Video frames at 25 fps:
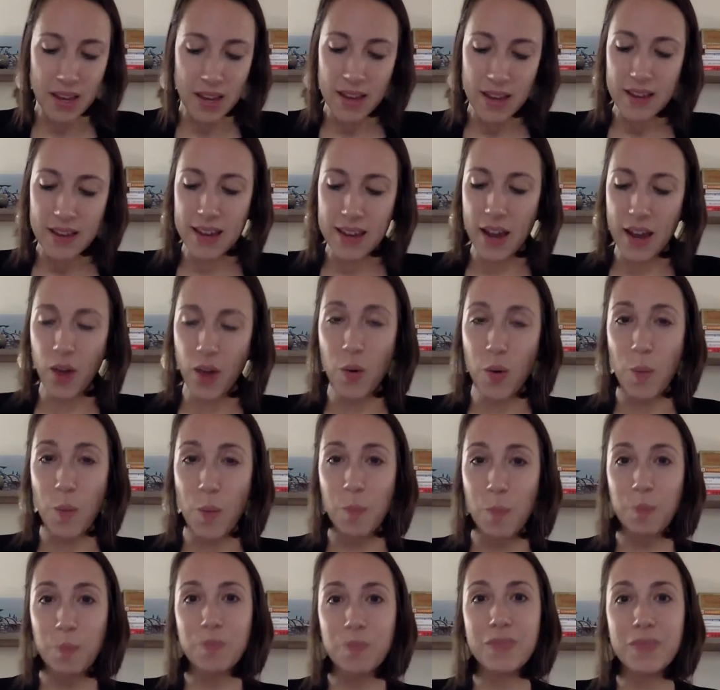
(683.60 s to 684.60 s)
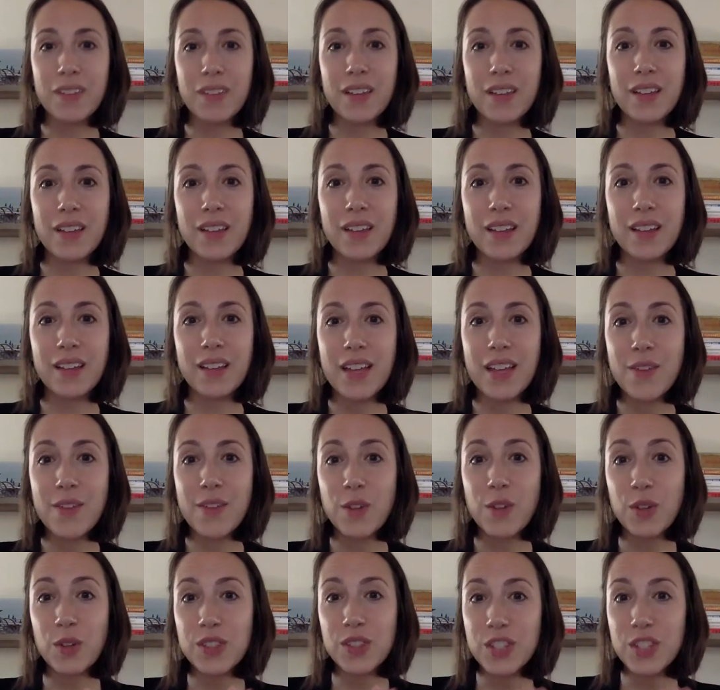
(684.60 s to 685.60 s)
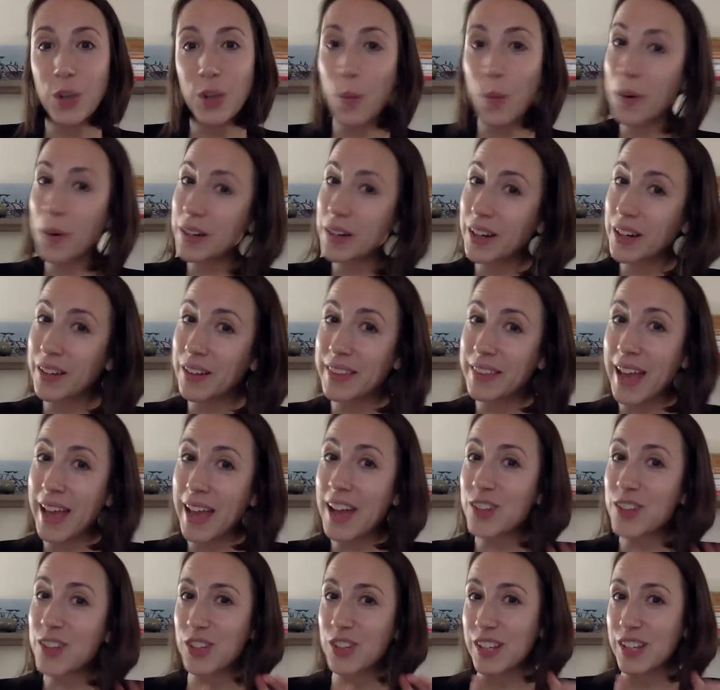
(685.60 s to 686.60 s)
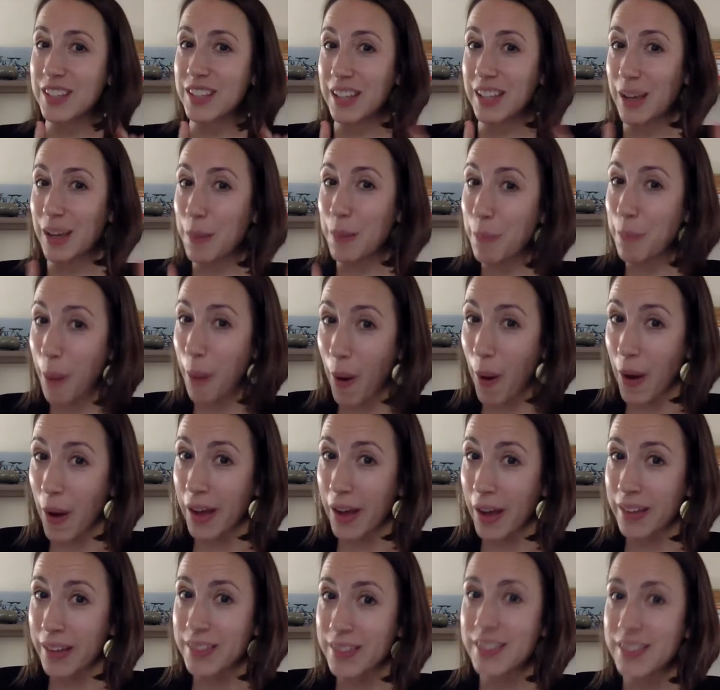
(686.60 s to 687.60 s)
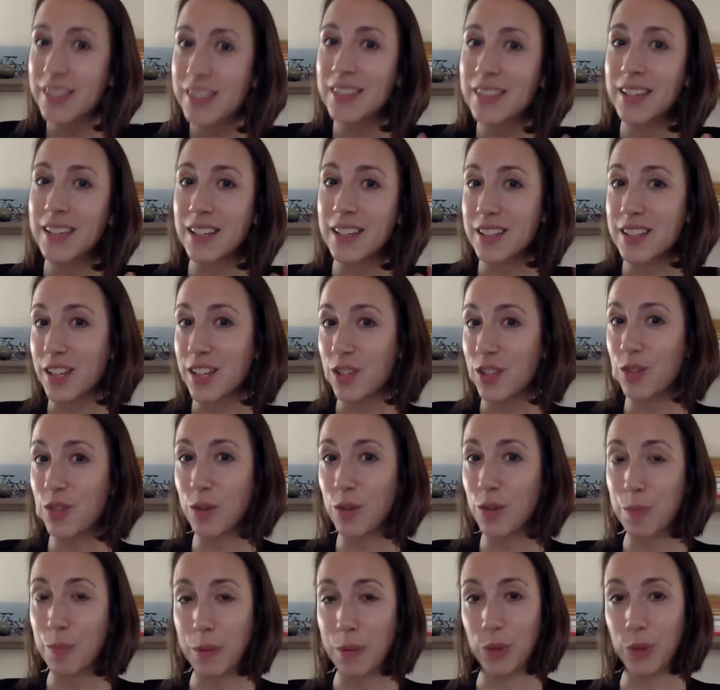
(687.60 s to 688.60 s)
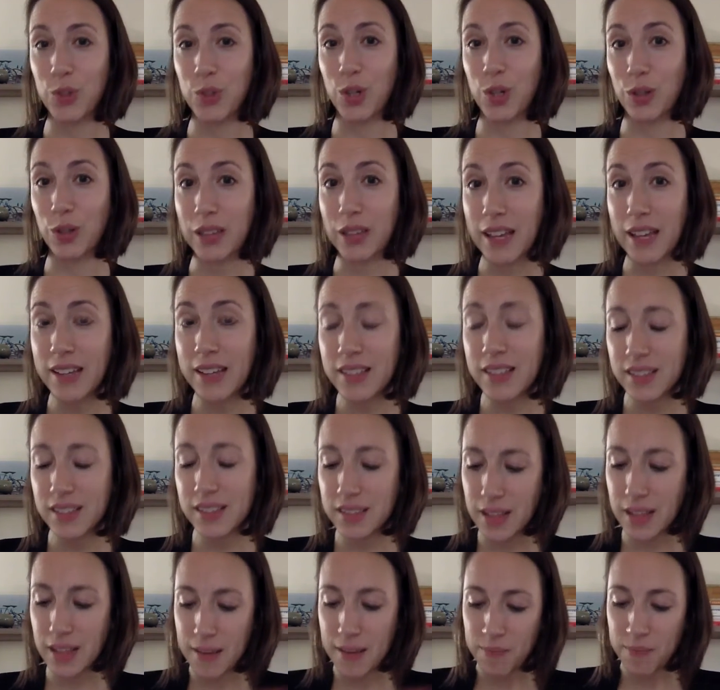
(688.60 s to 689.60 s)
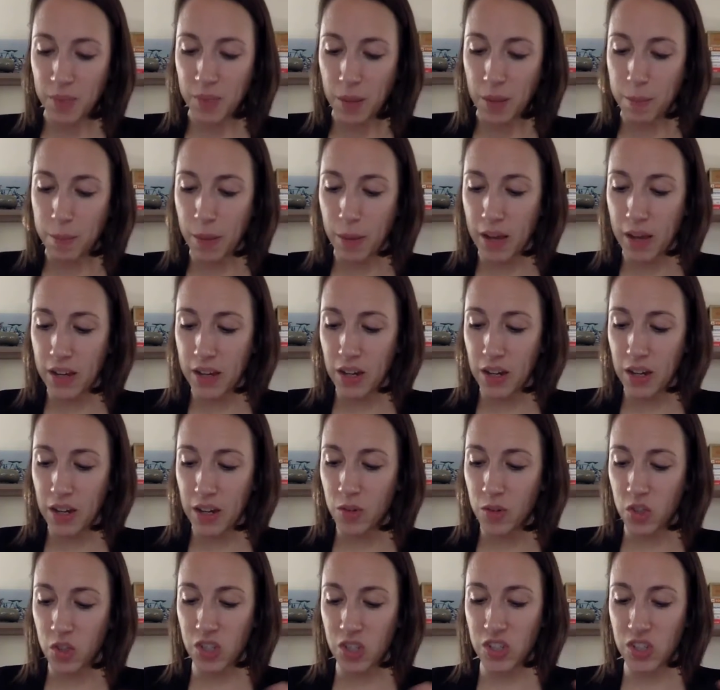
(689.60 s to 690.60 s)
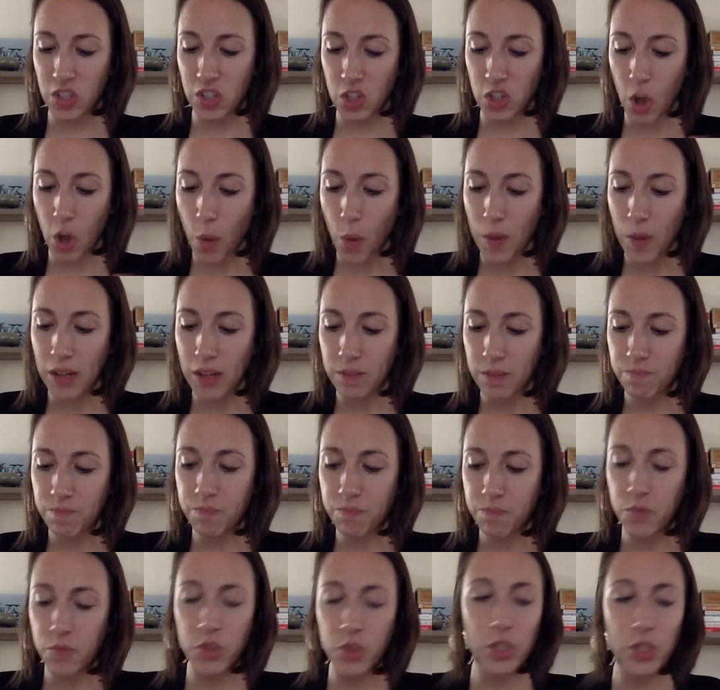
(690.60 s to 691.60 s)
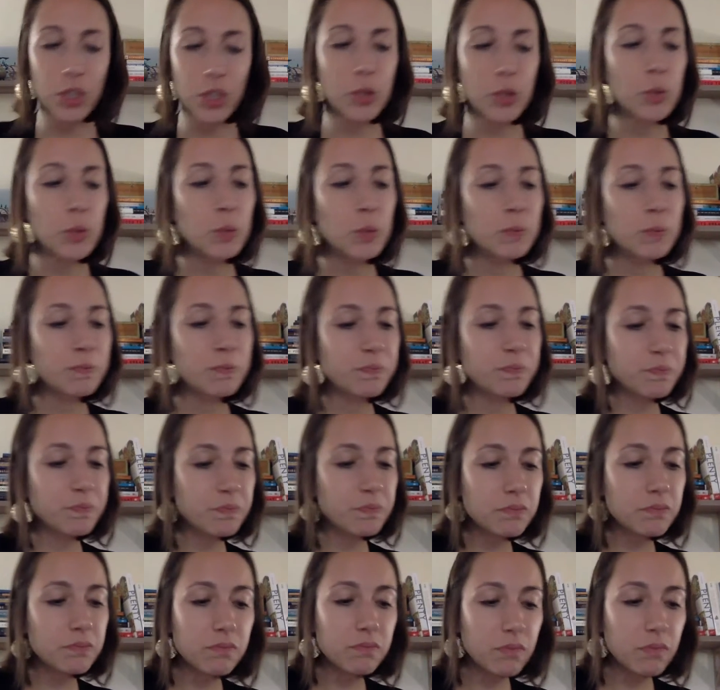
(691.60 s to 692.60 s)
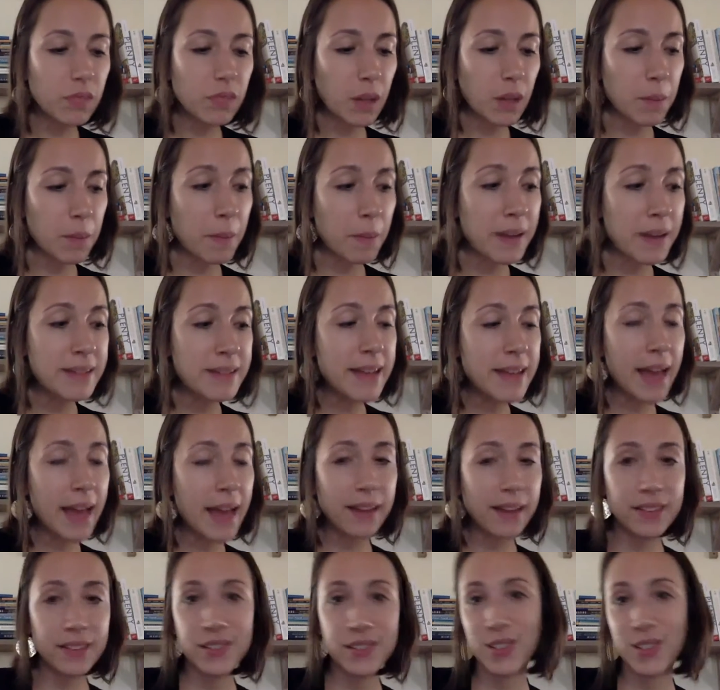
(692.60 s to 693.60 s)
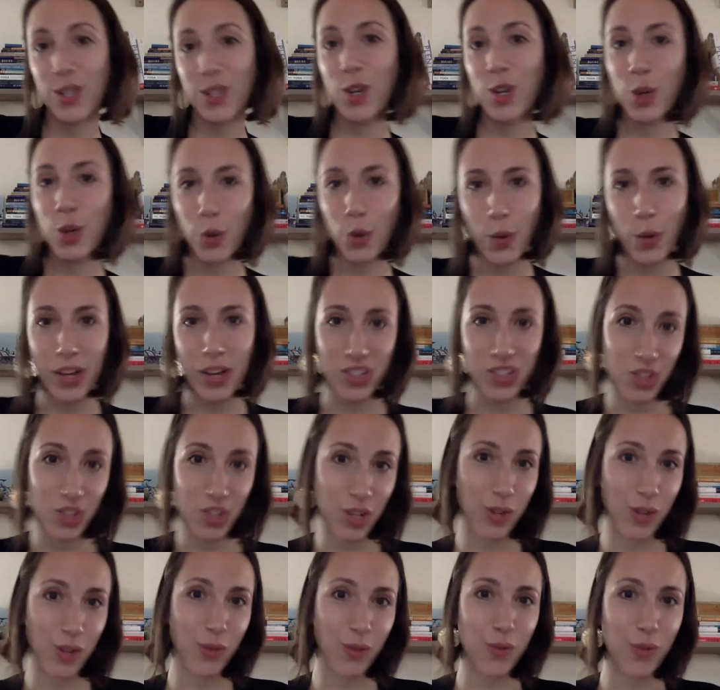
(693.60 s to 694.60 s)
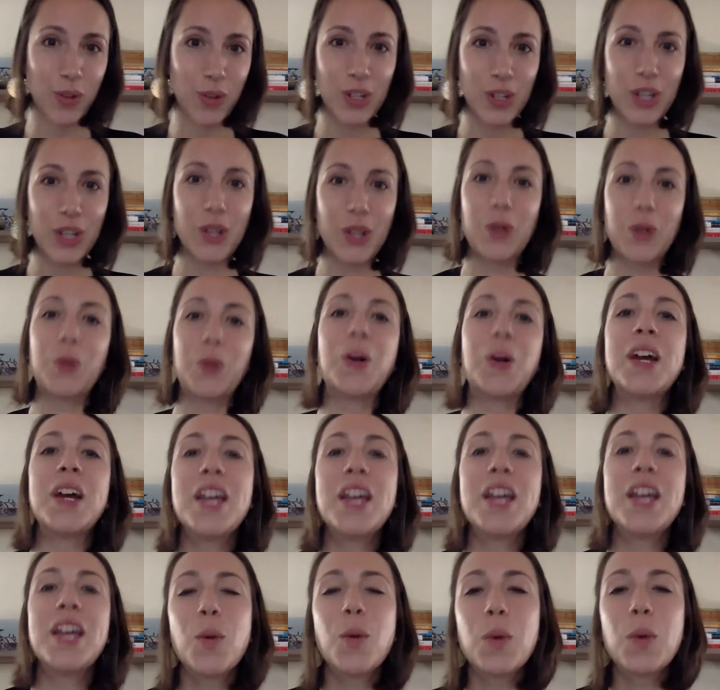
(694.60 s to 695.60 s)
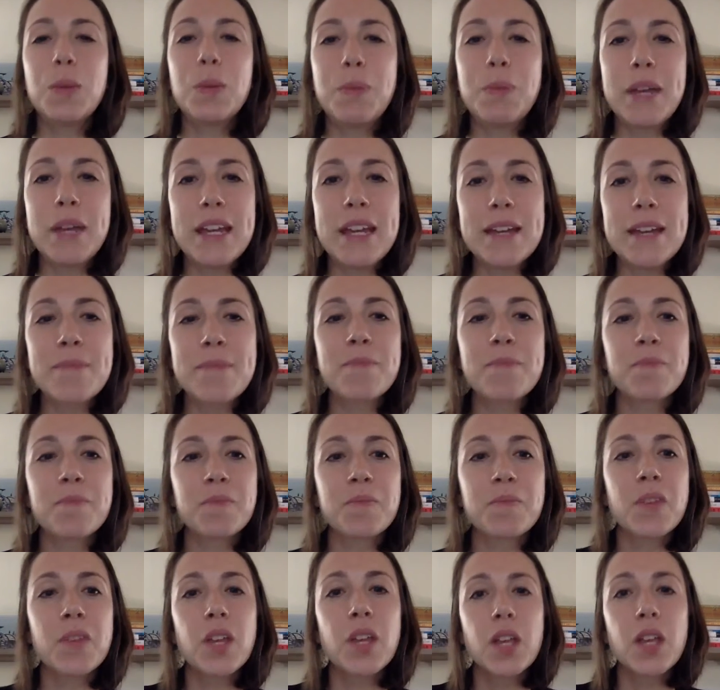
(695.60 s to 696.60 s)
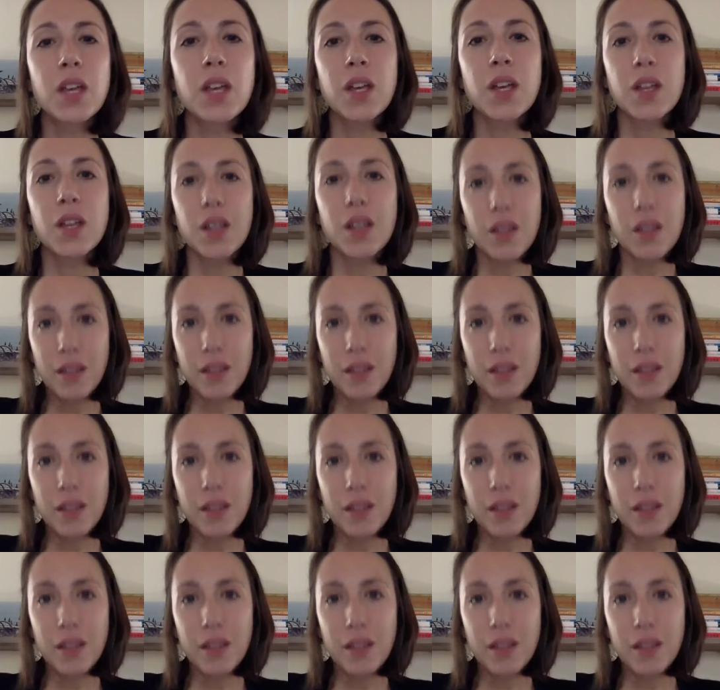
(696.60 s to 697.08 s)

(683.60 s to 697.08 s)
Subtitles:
wins. If you're still working on that, just hit pause, continue to build your list. But just going to my next question for you would be